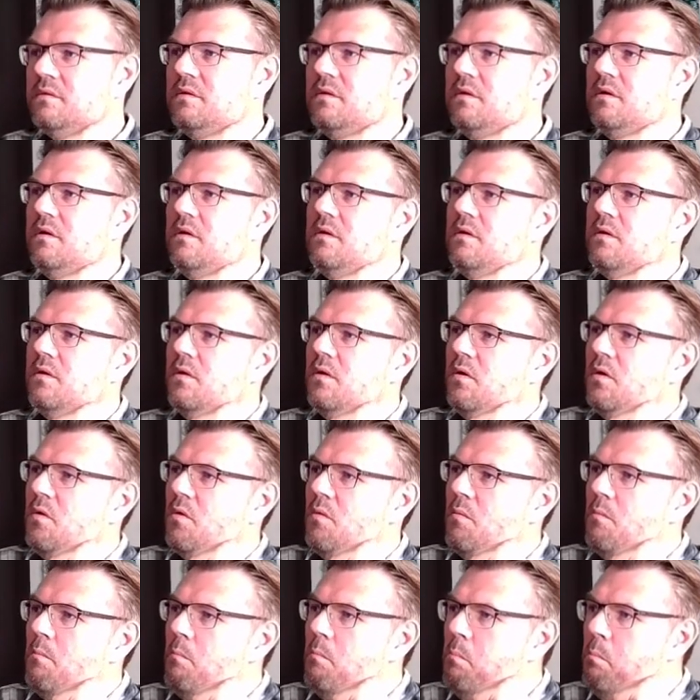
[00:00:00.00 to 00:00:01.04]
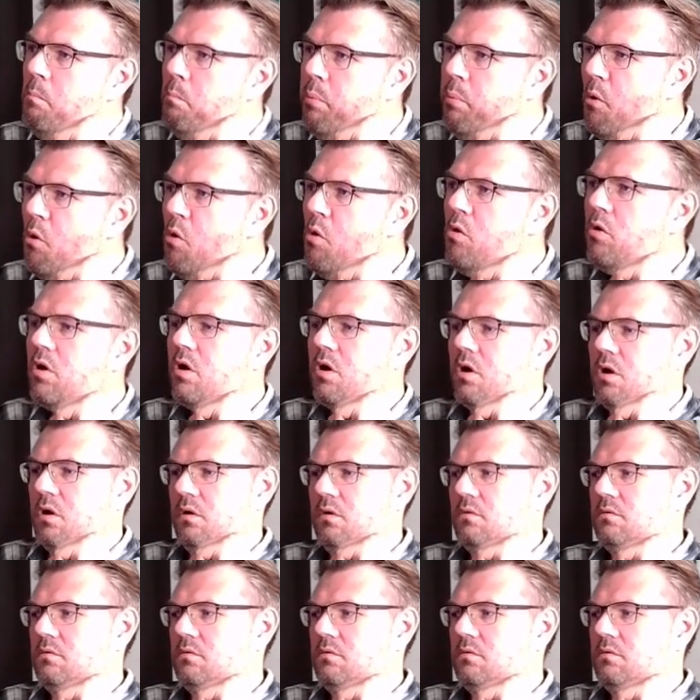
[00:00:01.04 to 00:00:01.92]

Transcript: yeah? book.